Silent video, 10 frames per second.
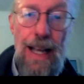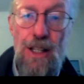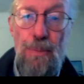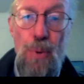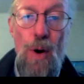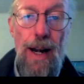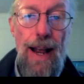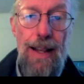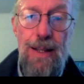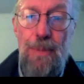get
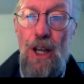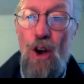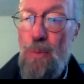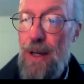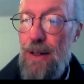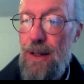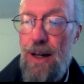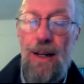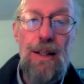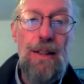support and to be open.
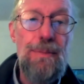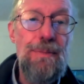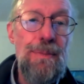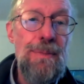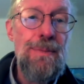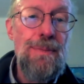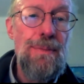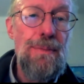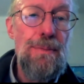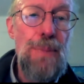
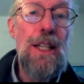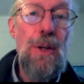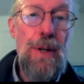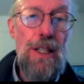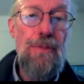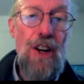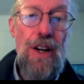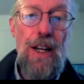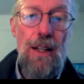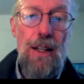But there is
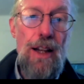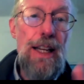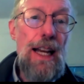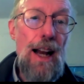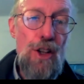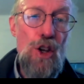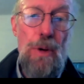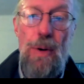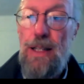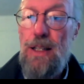a need on
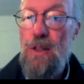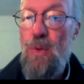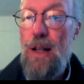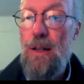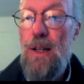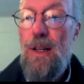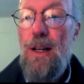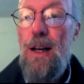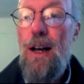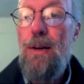human rights as well.
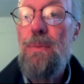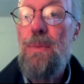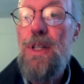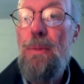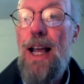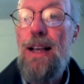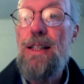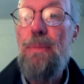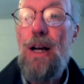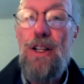Someone
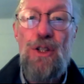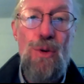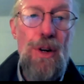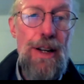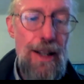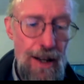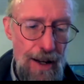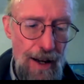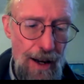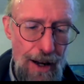asked about a story.
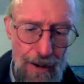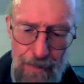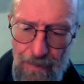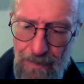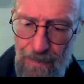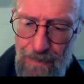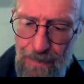Yeah,